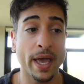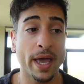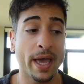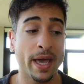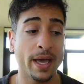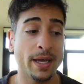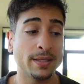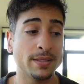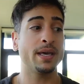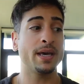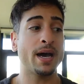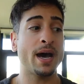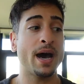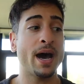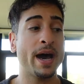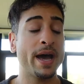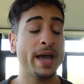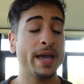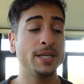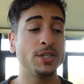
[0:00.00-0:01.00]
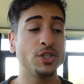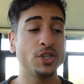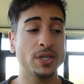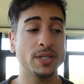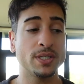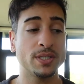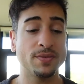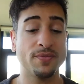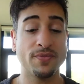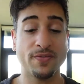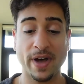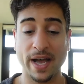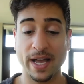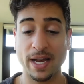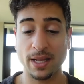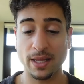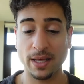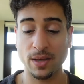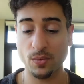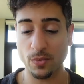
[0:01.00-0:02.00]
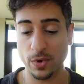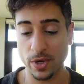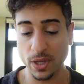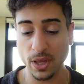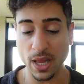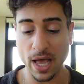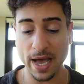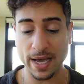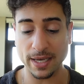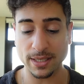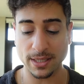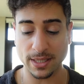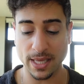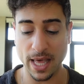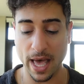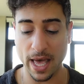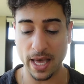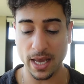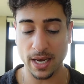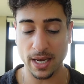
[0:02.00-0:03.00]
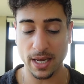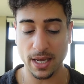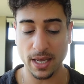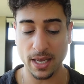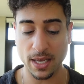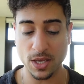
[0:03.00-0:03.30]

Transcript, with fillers: and I just finally realized that